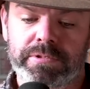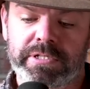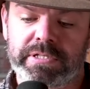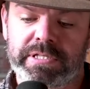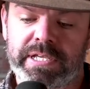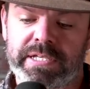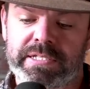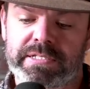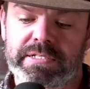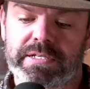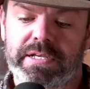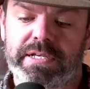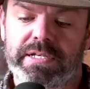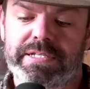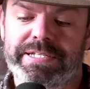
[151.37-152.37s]
Look at this
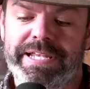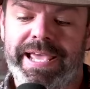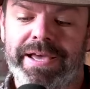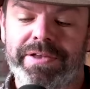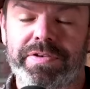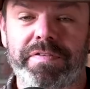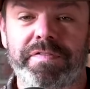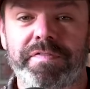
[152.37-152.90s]
down to